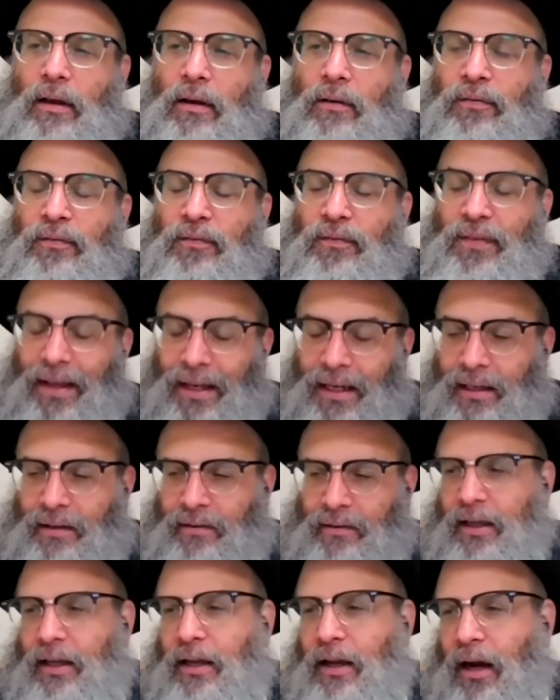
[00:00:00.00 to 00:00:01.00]

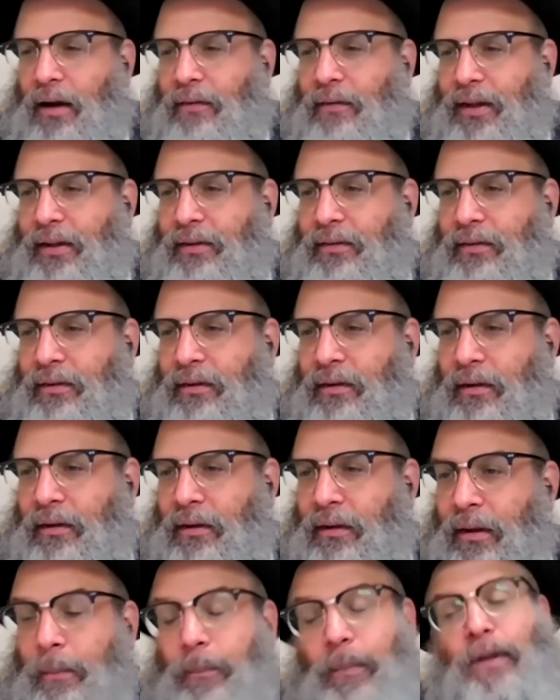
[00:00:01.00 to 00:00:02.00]
affinity of it,
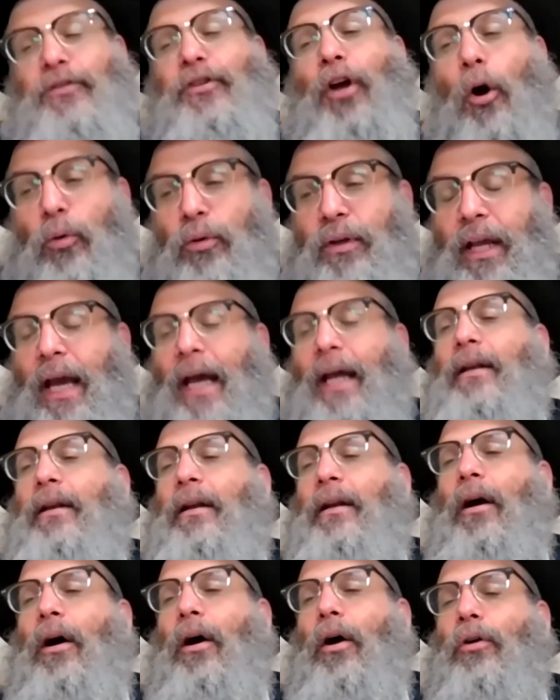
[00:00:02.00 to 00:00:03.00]
but don't get
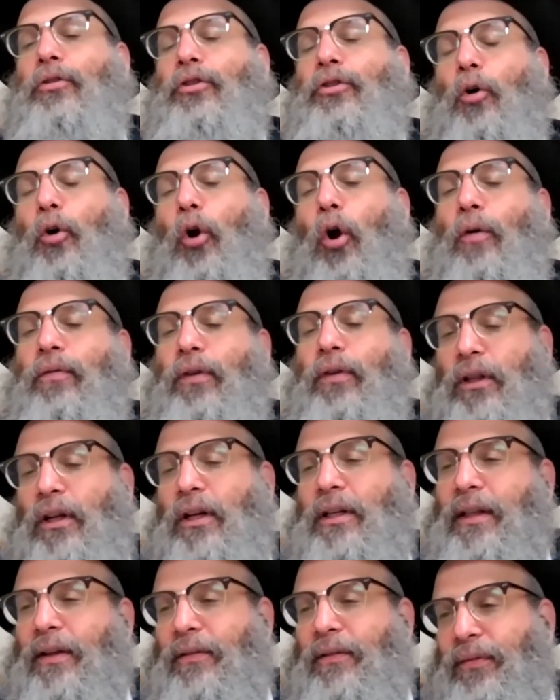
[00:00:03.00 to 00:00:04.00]
don't
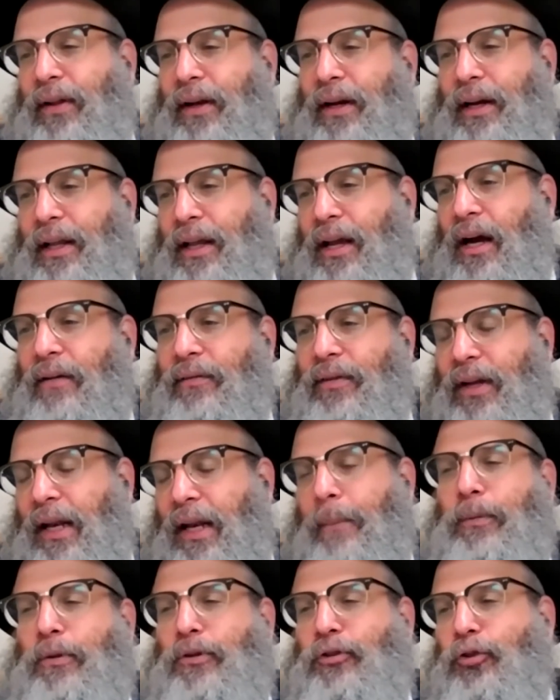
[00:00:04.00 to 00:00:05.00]
overlook the affinity of it
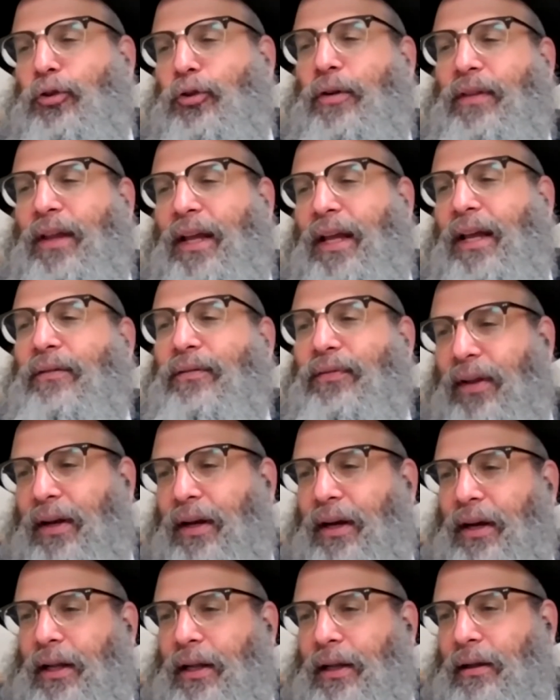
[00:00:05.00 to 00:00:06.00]
in pursuit of the
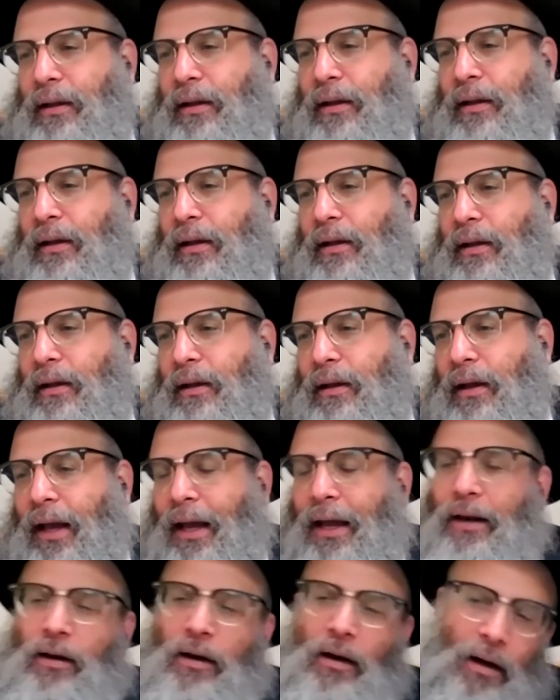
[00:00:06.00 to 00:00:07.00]
infinity,
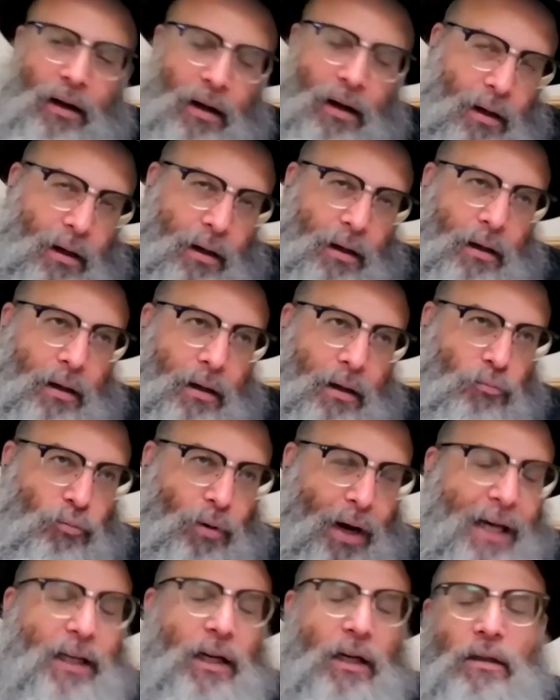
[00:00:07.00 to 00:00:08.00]
and uh,
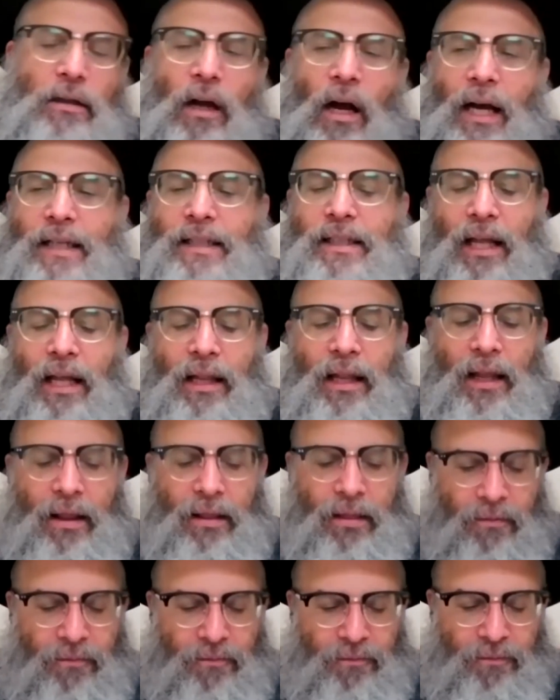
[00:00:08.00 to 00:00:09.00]
recognize that
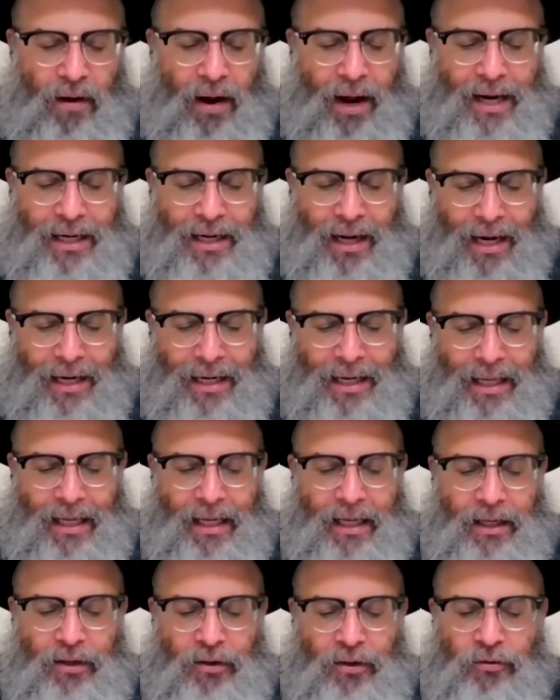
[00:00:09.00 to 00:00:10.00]
the finite
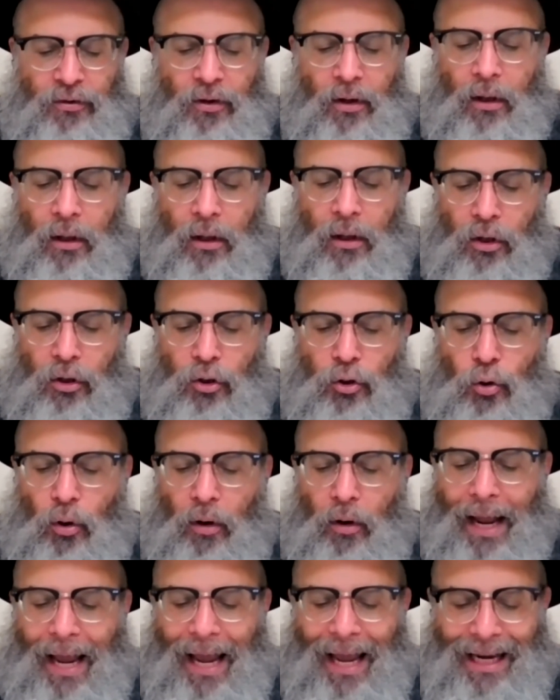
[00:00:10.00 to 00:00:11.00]
is
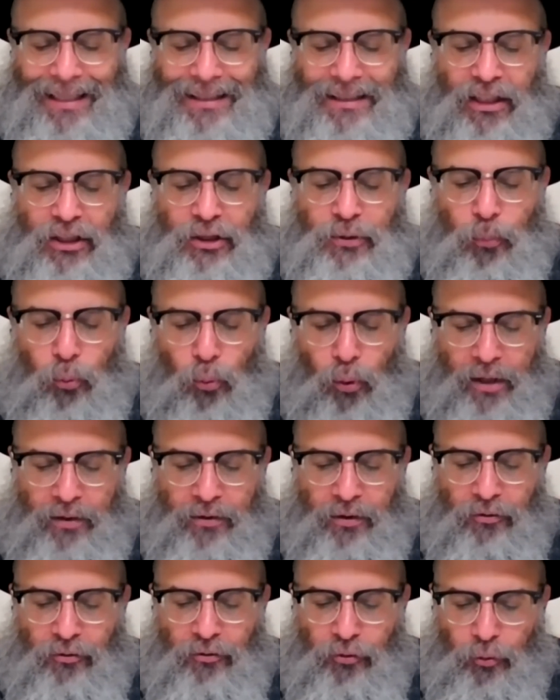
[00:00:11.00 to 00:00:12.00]
your access
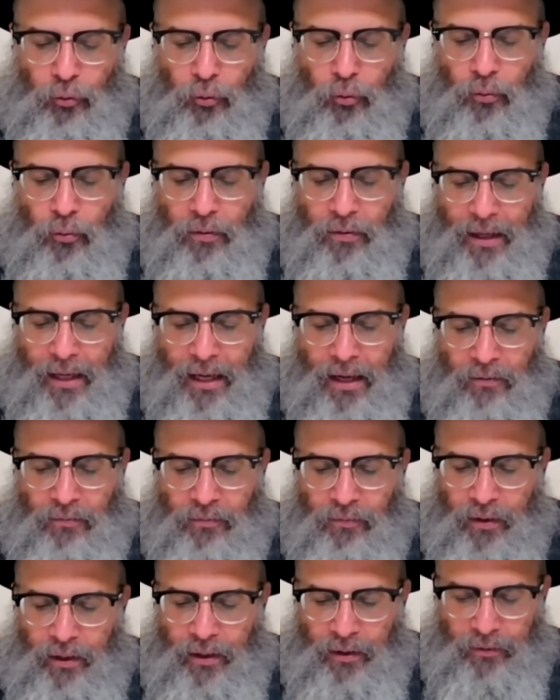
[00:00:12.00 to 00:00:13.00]
point to the
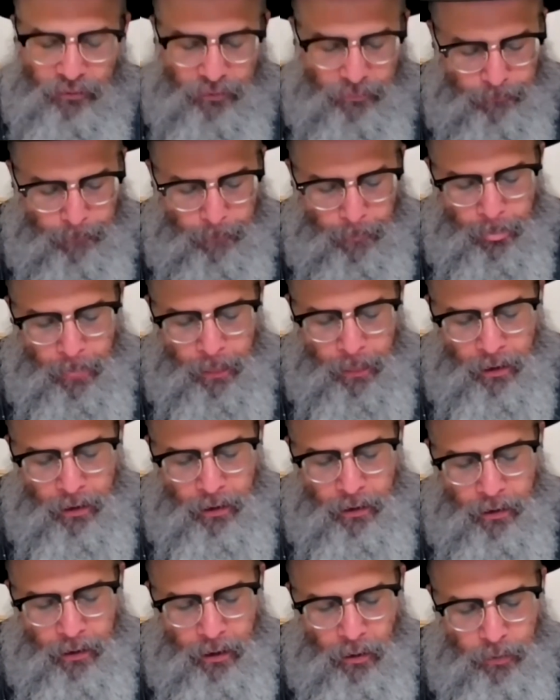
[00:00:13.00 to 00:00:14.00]
infinite.
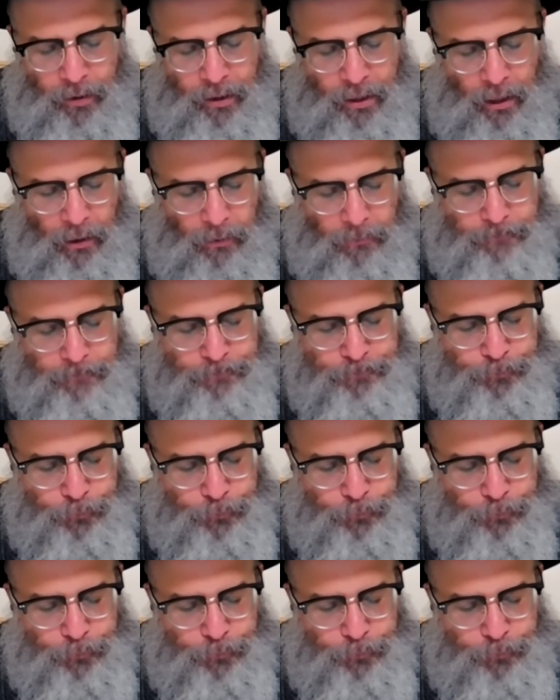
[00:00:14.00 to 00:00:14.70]
Here we go.